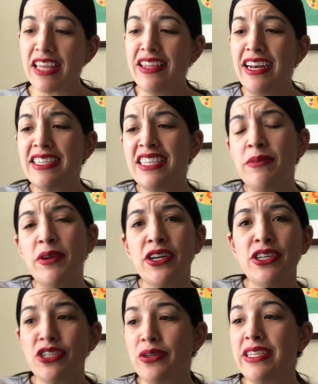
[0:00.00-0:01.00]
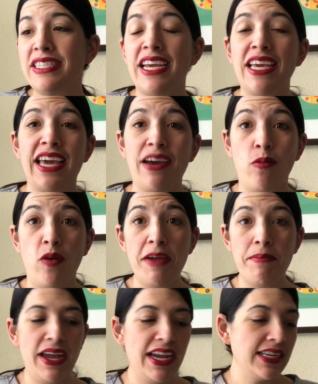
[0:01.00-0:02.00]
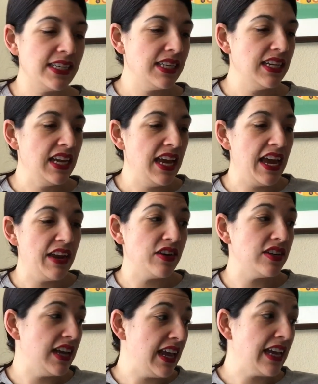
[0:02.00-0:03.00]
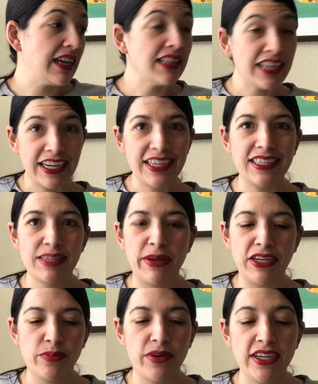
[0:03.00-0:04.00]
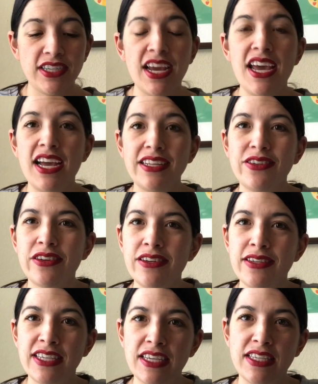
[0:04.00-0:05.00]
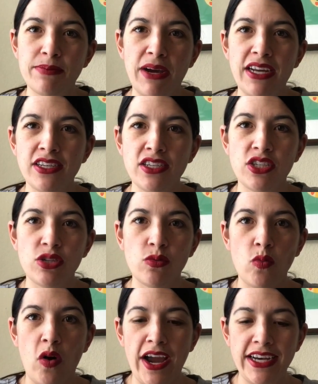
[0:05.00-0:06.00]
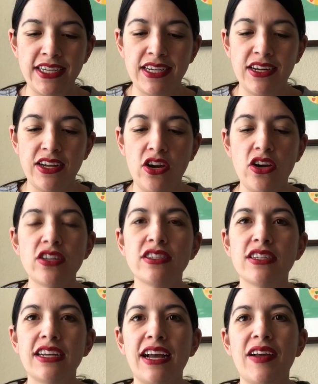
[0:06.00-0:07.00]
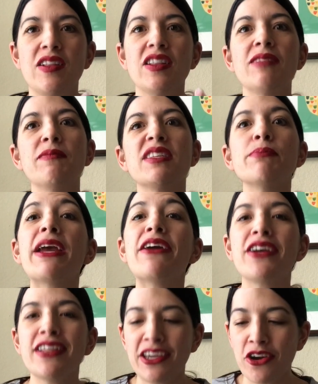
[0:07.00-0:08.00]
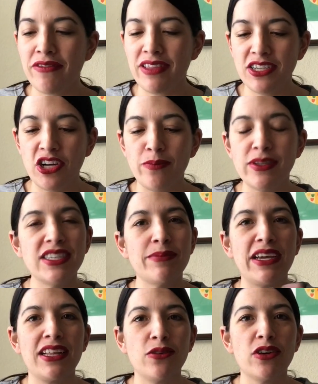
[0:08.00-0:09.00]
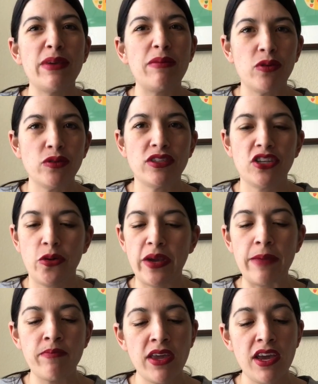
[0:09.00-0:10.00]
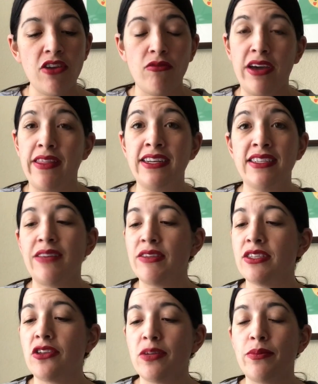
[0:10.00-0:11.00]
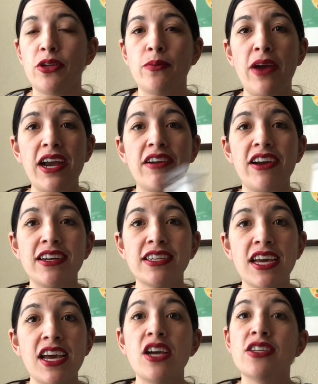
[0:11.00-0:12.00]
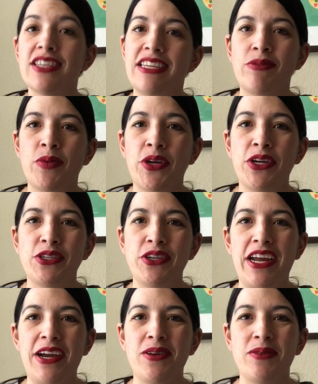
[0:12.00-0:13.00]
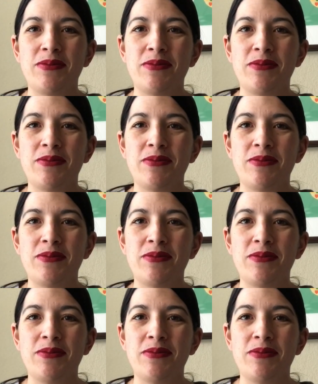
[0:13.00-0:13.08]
the next thing we're going to do is take our white paint and a clean sponge brush and sort of just sponge white sparingly over the top just to make it look a bit more snowy rather than just have a solid blue background. So that's what we're going to do now.